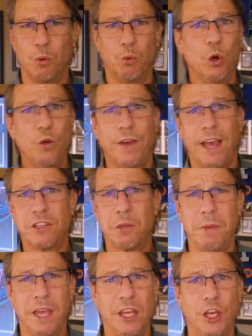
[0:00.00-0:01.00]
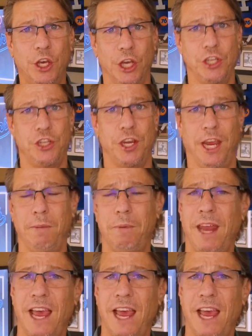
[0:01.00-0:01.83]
The roof has to be in good shape.